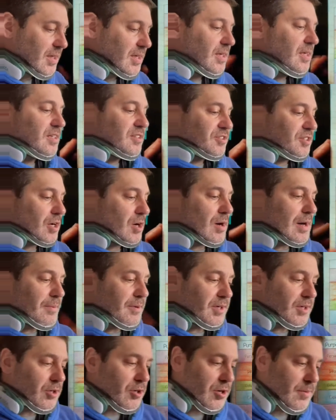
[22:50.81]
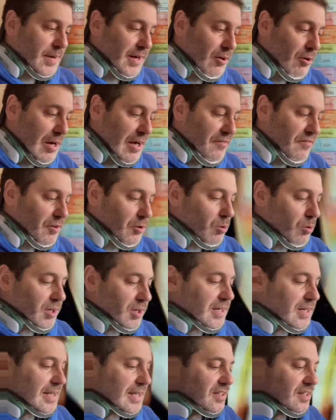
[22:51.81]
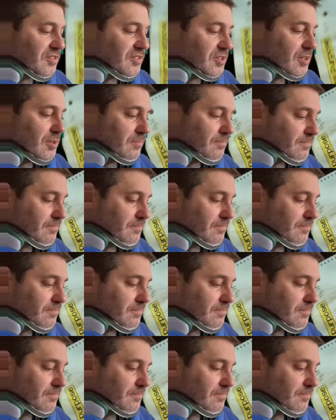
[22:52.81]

So I'm going to go to my graphic organizer.